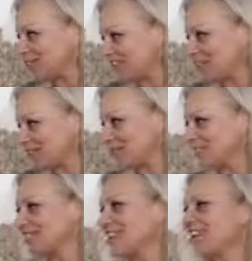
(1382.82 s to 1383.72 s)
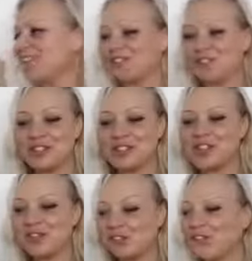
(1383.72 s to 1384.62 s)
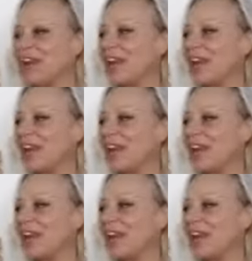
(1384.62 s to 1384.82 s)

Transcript: systems, and I started to